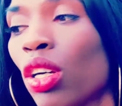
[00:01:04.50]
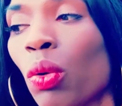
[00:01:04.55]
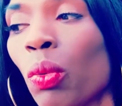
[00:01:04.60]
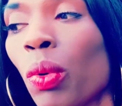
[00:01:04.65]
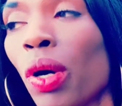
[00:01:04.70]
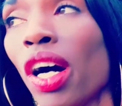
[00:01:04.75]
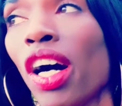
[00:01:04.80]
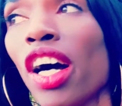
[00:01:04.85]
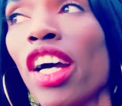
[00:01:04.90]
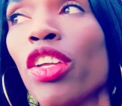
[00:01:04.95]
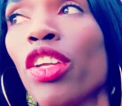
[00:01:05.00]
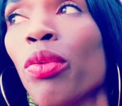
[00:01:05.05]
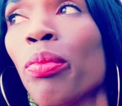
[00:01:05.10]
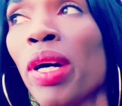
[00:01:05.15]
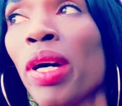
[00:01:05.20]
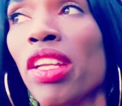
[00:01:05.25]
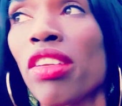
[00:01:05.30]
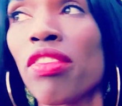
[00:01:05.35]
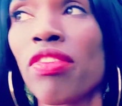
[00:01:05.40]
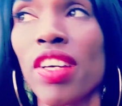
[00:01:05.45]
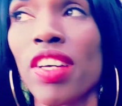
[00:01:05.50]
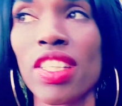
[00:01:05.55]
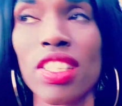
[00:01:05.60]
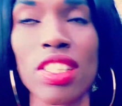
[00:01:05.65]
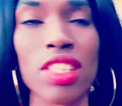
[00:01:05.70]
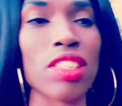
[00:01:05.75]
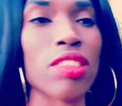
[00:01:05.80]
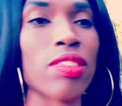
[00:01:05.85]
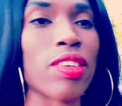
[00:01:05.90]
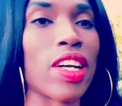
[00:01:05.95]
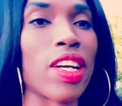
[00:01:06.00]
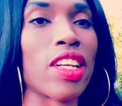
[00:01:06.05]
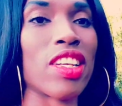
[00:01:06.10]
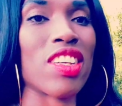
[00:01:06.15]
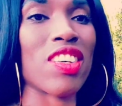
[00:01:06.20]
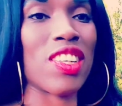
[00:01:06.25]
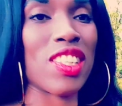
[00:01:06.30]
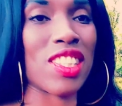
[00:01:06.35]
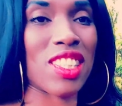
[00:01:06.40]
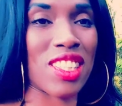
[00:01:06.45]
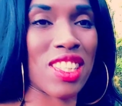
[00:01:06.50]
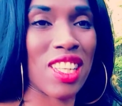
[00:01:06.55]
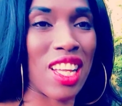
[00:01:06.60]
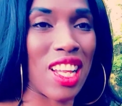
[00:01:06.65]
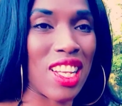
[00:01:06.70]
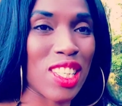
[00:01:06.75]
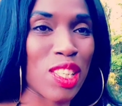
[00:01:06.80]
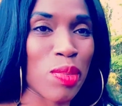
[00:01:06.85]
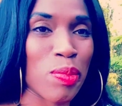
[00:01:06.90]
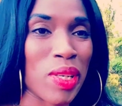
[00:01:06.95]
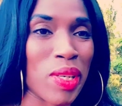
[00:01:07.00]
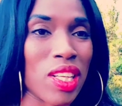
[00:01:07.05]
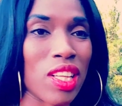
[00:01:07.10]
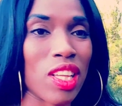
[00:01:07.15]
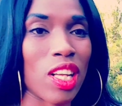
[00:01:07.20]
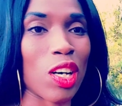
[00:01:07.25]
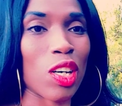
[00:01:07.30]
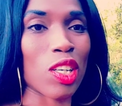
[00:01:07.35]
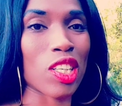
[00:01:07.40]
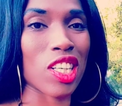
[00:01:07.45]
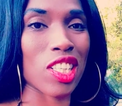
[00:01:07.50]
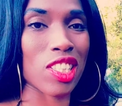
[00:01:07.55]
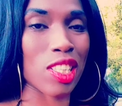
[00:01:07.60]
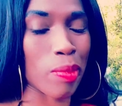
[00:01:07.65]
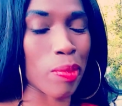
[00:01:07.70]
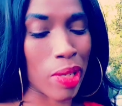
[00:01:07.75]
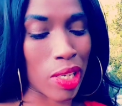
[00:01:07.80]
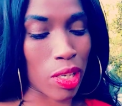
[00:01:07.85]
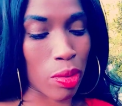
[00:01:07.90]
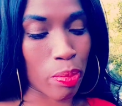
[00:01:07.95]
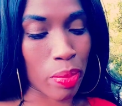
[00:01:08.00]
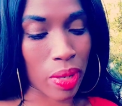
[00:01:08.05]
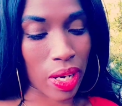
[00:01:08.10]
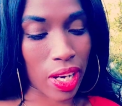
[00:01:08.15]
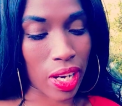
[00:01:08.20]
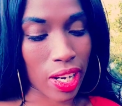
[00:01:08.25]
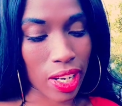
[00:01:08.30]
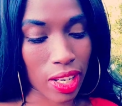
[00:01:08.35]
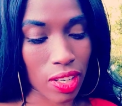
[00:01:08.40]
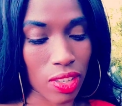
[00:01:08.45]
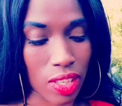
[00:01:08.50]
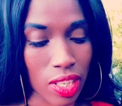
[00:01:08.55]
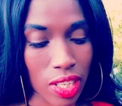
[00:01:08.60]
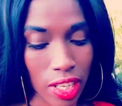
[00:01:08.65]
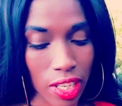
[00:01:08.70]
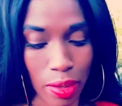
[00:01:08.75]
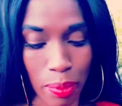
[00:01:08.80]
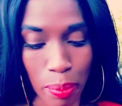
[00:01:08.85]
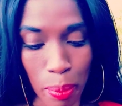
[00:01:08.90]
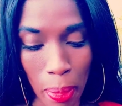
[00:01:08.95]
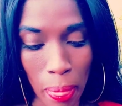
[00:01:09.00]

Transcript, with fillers: What are you manifesting right now? It's a little bit loud because I'm at the park, okay?